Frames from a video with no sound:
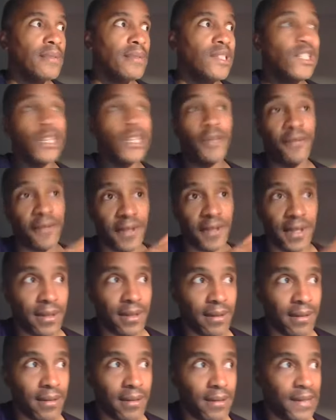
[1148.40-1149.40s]
different,
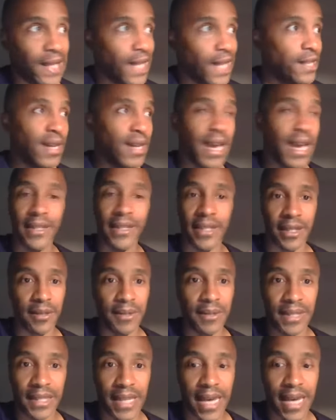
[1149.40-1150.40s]
then you got to deal
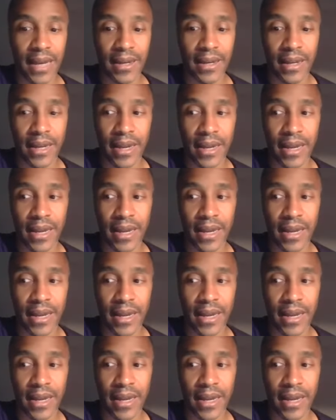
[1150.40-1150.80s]
with that.